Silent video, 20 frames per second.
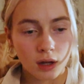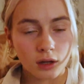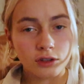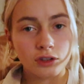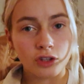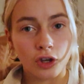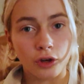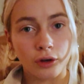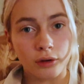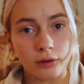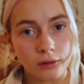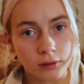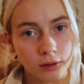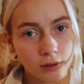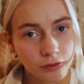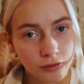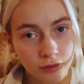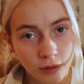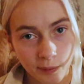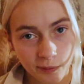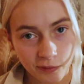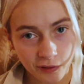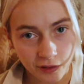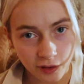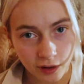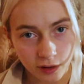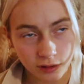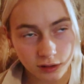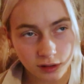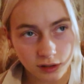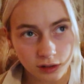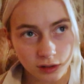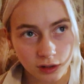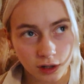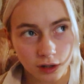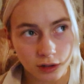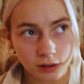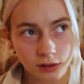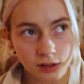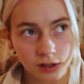from France,
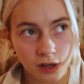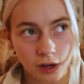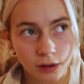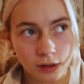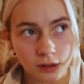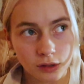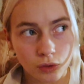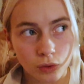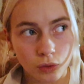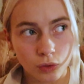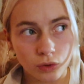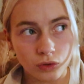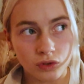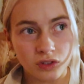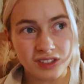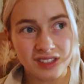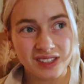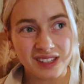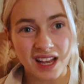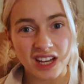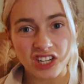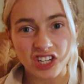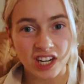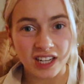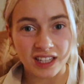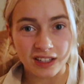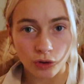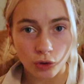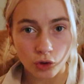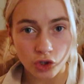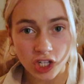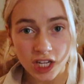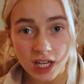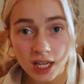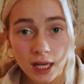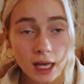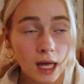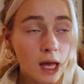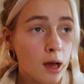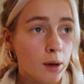so it's called Stage à
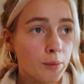l'étranger,